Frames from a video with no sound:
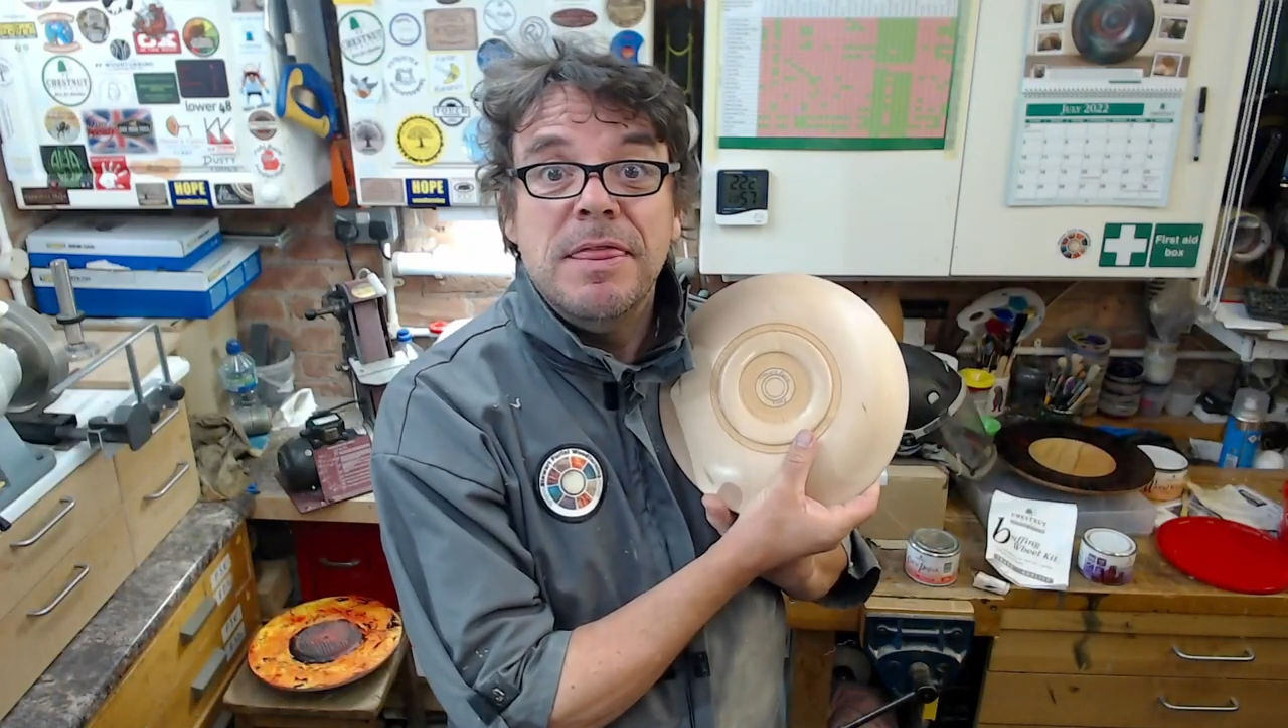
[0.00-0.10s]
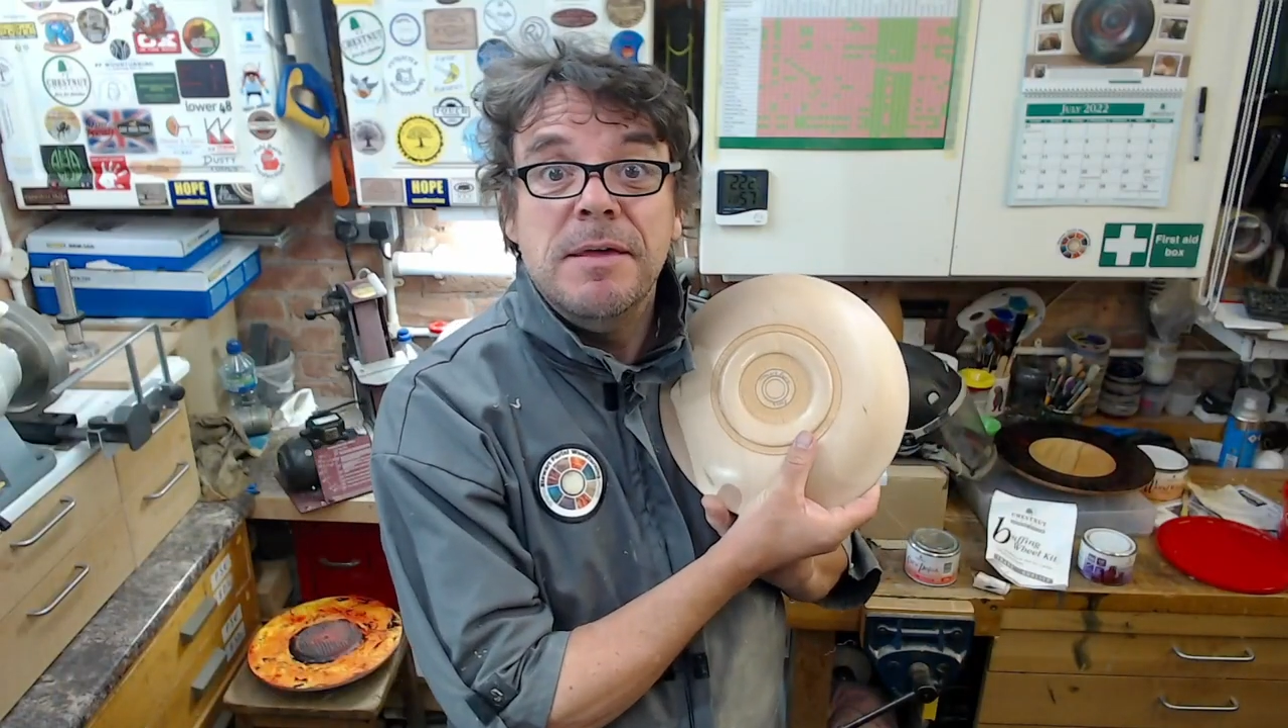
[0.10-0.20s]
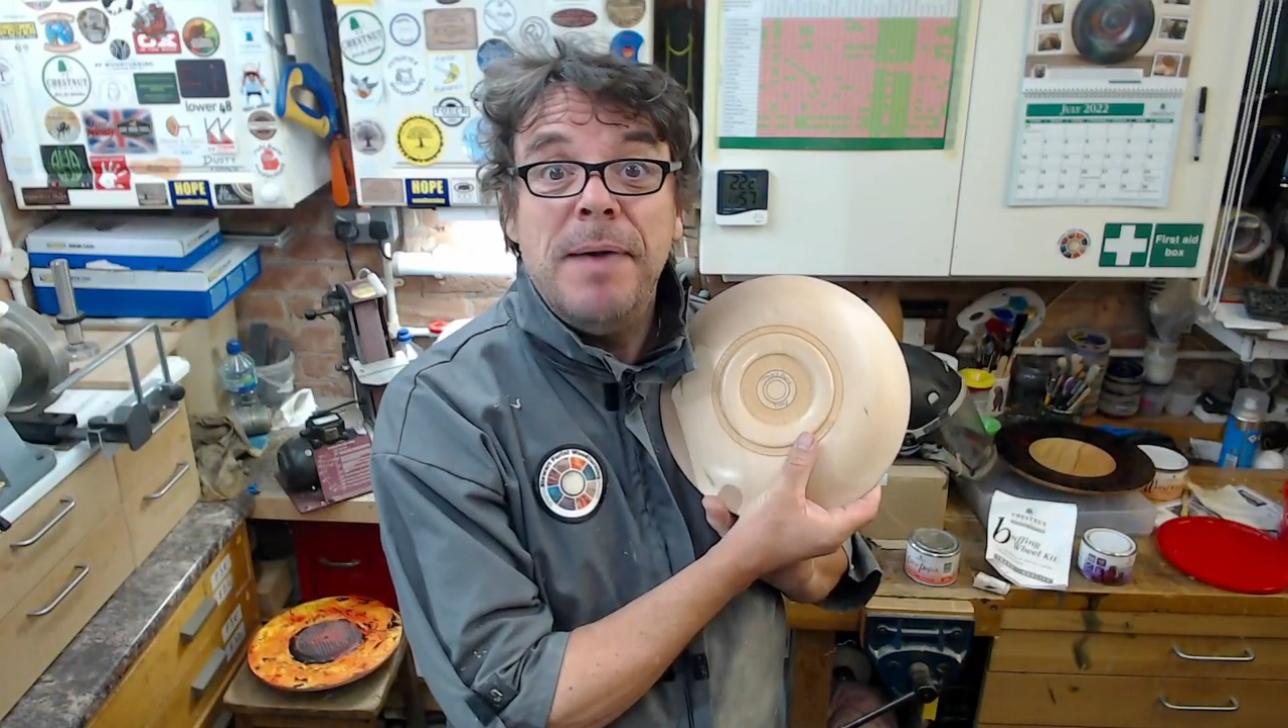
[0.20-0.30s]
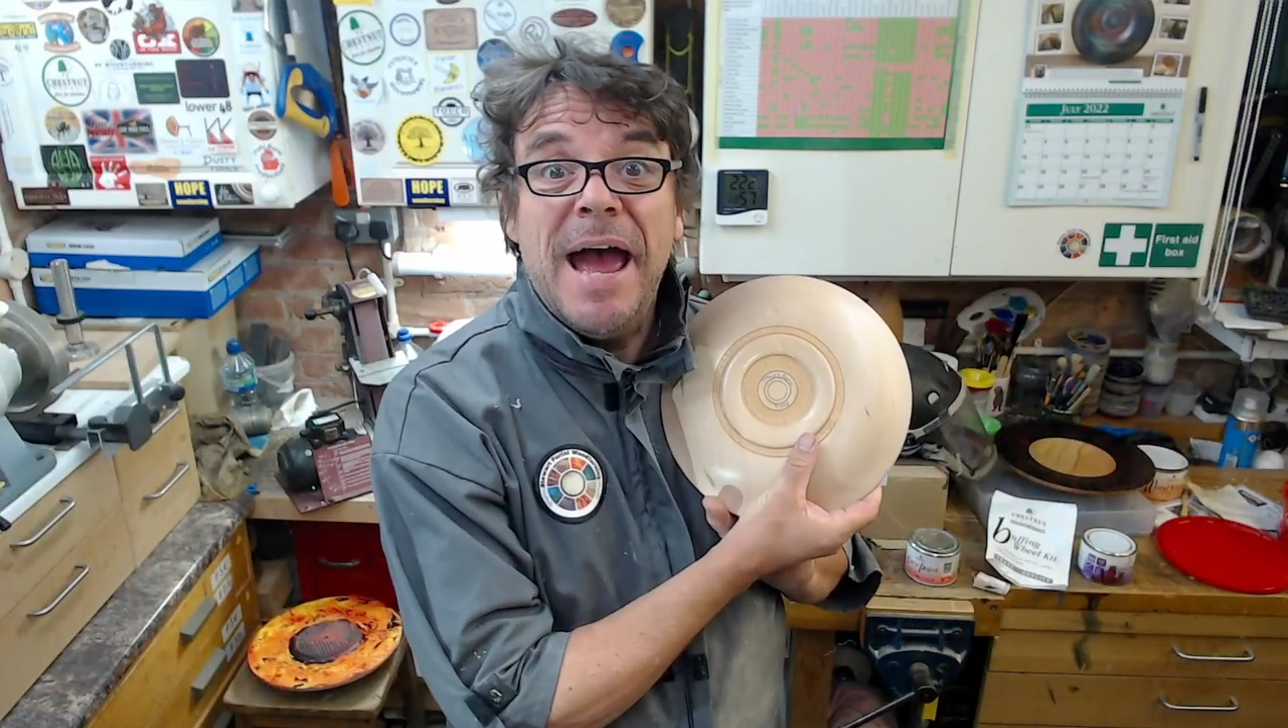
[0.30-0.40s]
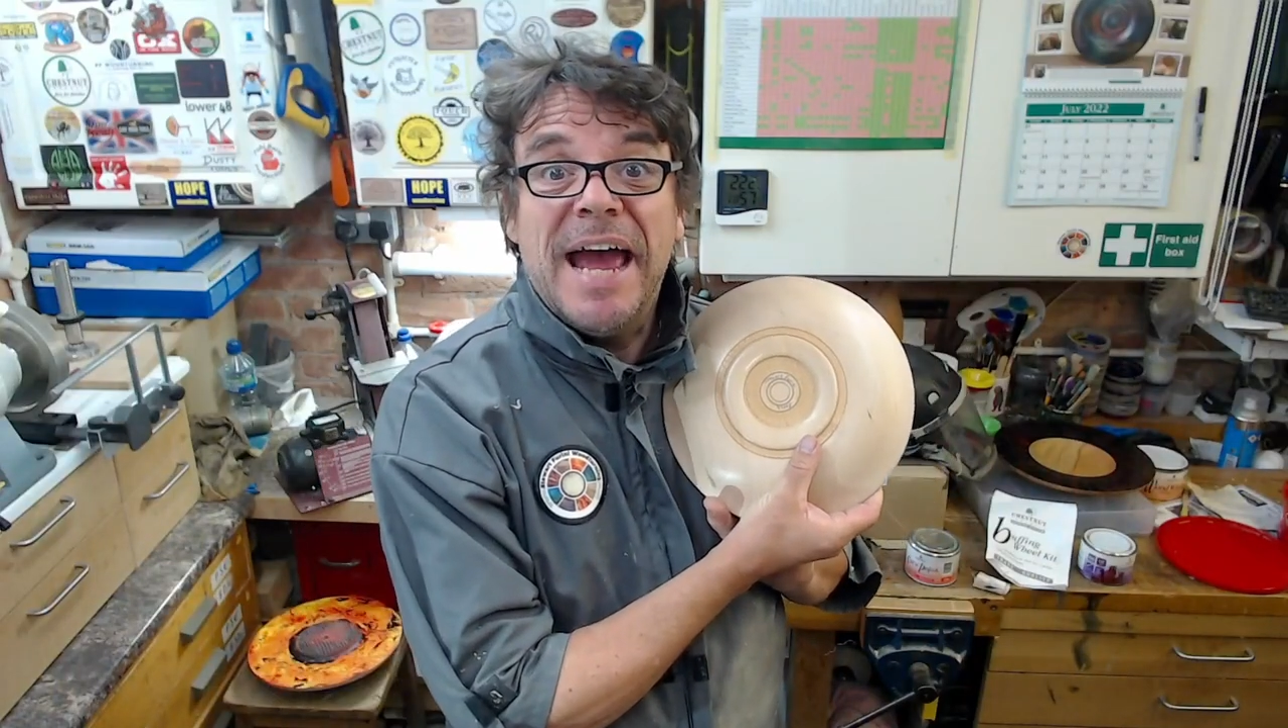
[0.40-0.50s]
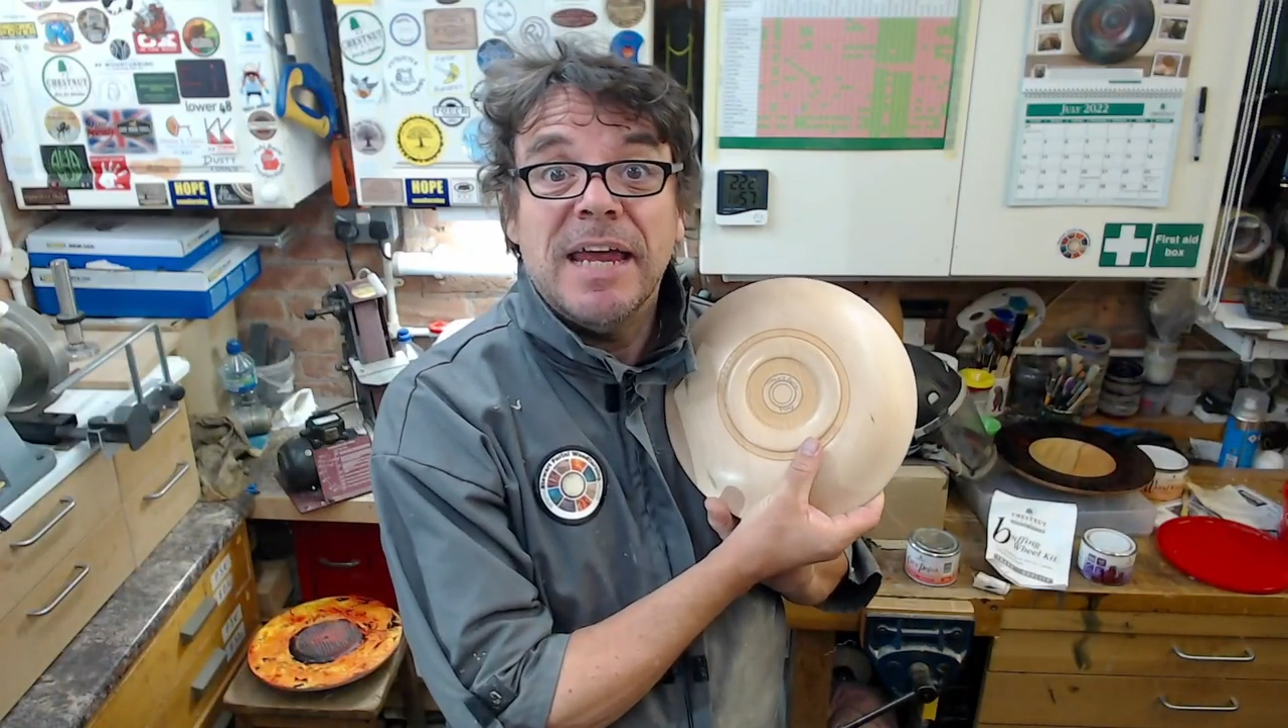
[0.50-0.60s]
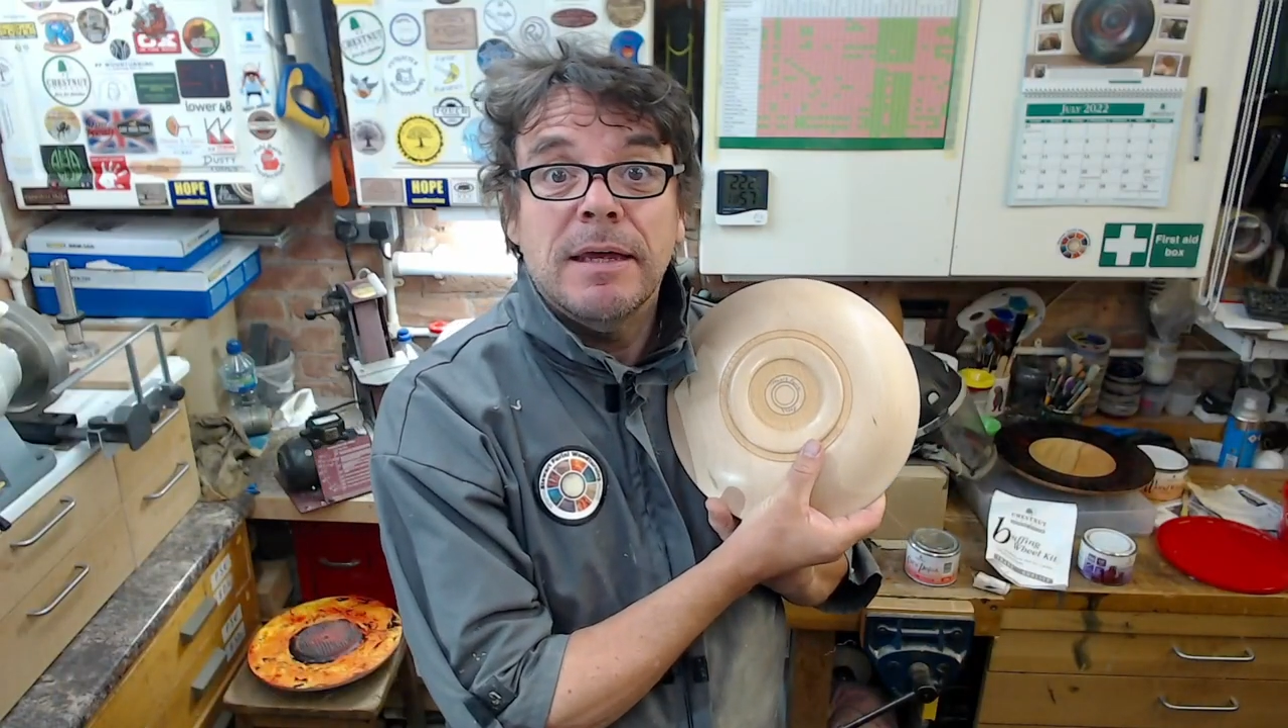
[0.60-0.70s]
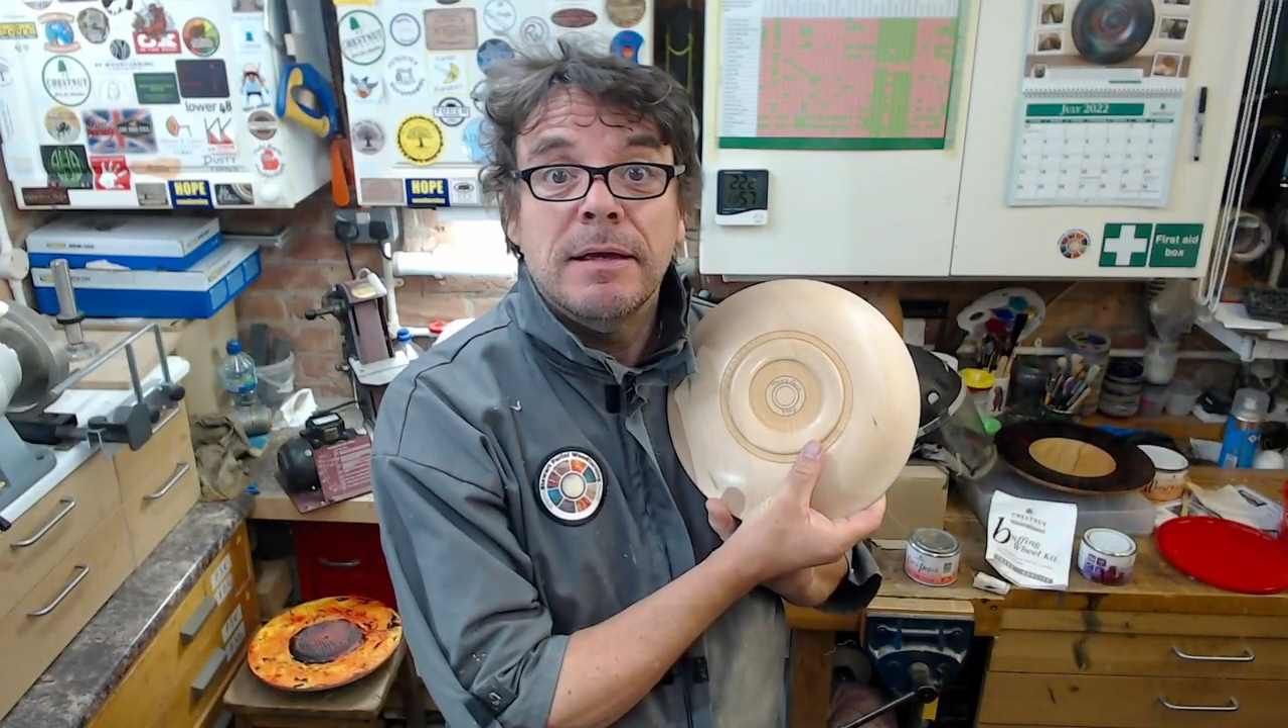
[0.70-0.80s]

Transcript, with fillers: the back.